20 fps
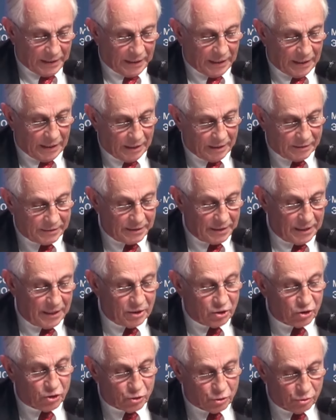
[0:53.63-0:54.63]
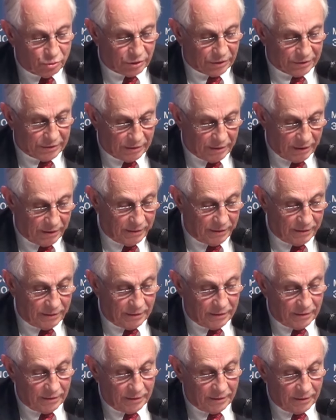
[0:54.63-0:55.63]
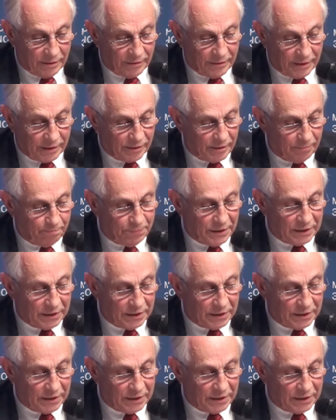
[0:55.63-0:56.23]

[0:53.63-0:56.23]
has ensured that the